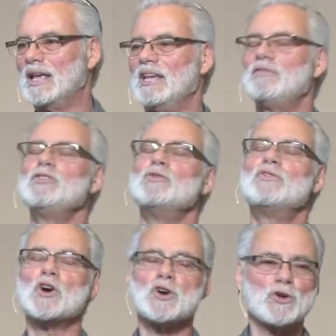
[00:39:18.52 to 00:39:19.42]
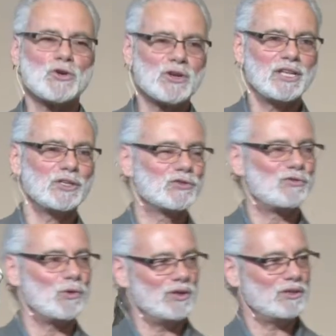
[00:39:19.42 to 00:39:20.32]
If you've heard His
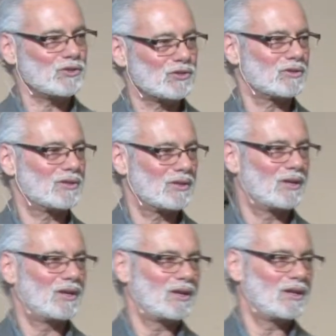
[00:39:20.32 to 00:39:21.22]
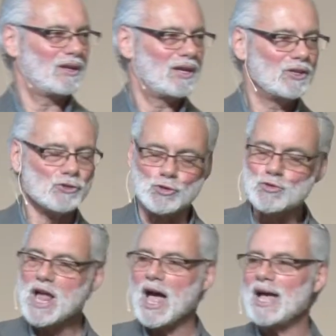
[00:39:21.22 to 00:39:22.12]
voice, do
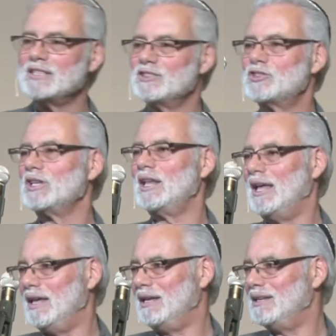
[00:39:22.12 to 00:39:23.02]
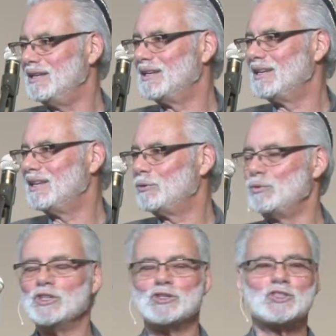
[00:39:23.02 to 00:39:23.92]
not delay.
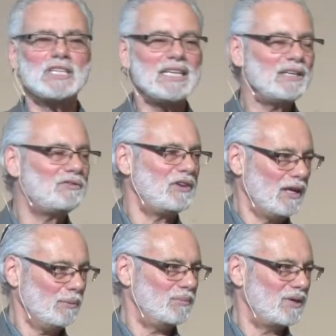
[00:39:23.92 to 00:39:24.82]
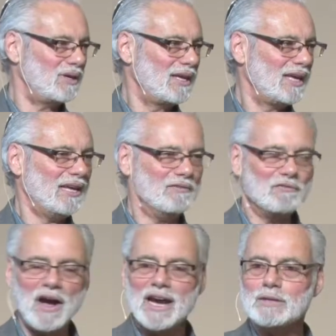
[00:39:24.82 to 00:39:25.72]
Receive Him.
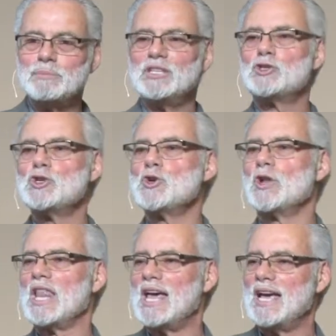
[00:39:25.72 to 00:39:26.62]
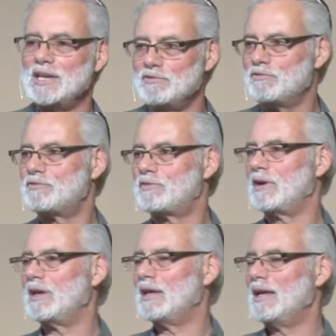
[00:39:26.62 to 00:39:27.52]
Invite Him into your life
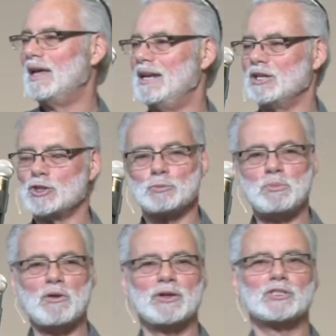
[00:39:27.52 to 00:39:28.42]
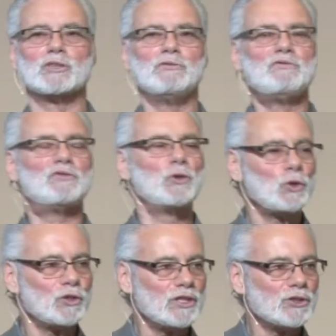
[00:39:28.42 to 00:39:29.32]
and experience the
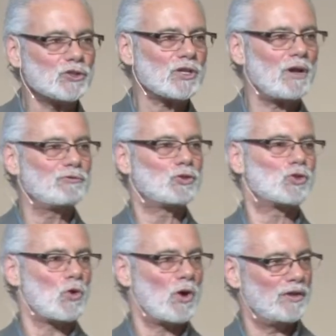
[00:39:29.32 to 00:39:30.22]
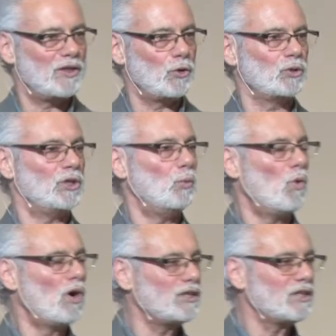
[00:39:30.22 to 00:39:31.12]
fullness of joy that only
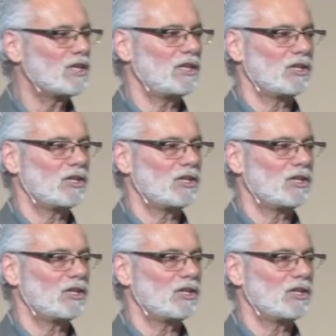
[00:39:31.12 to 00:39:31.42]
one can